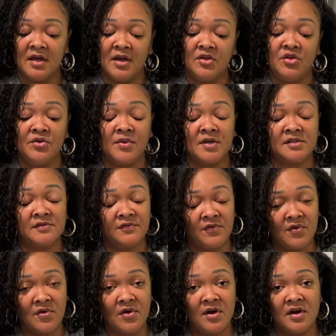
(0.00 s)
a US
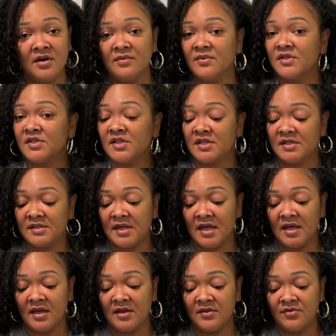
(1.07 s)
4, which is
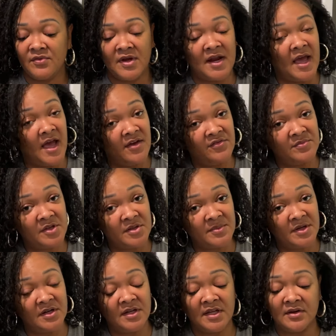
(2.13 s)
a
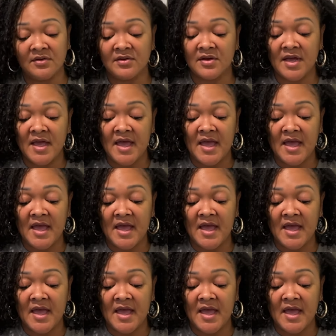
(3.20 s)
3.5mm needle,